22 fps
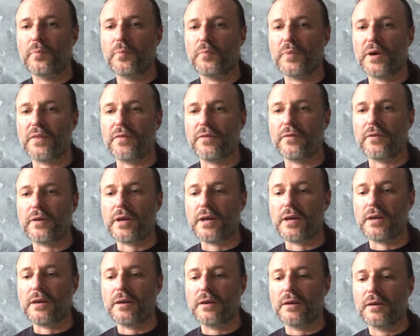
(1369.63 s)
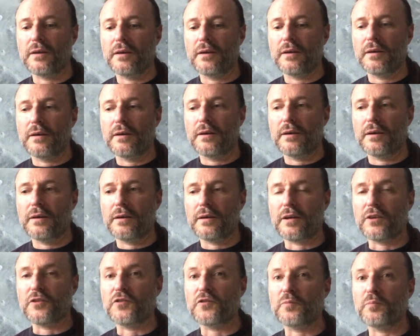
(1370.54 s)
But the
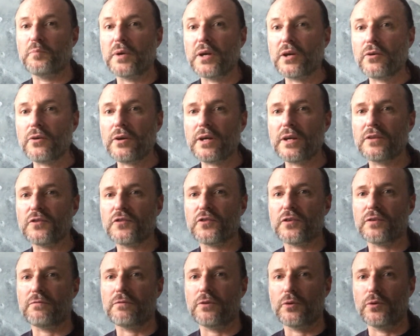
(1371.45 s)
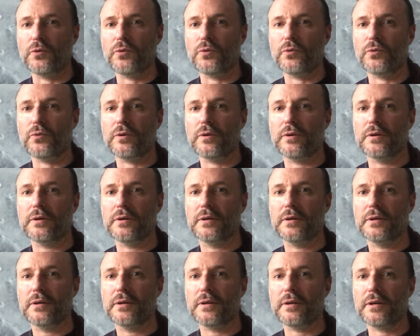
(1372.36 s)
experience of Lu
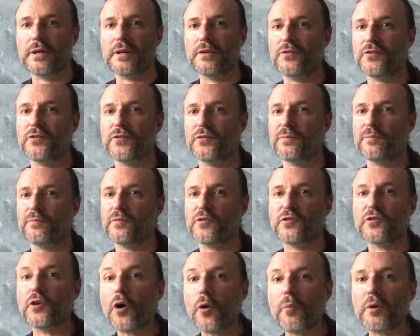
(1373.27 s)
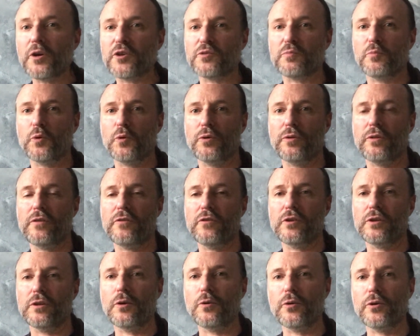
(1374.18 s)
is so much more than
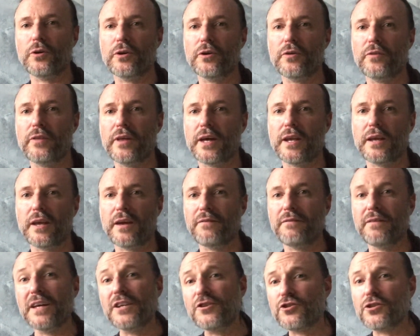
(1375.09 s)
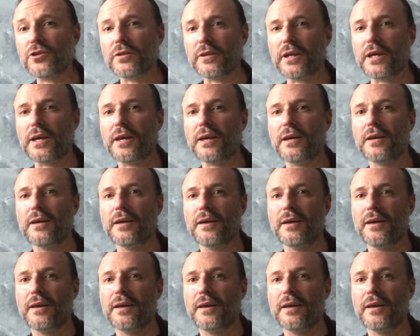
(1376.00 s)
the lore that eventually,